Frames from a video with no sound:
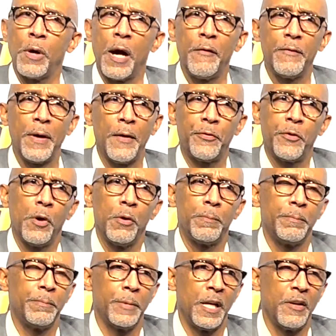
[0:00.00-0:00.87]
I
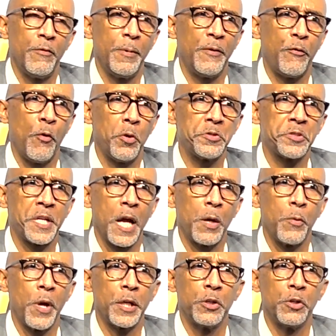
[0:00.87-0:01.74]
thought even before this
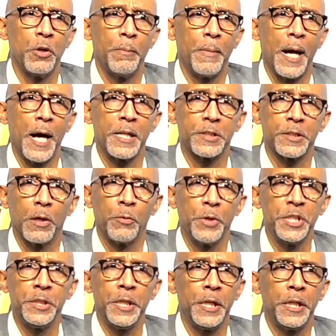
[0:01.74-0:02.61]
game we had a good mindset.
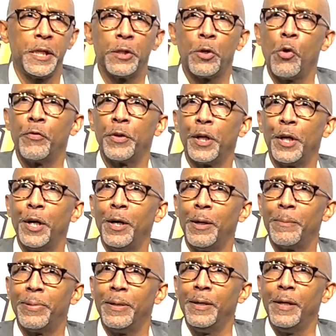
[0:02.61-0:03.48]
We just need to get over the
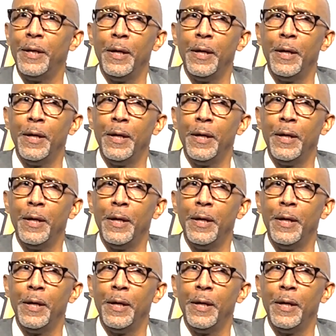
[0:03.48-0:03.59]
hump.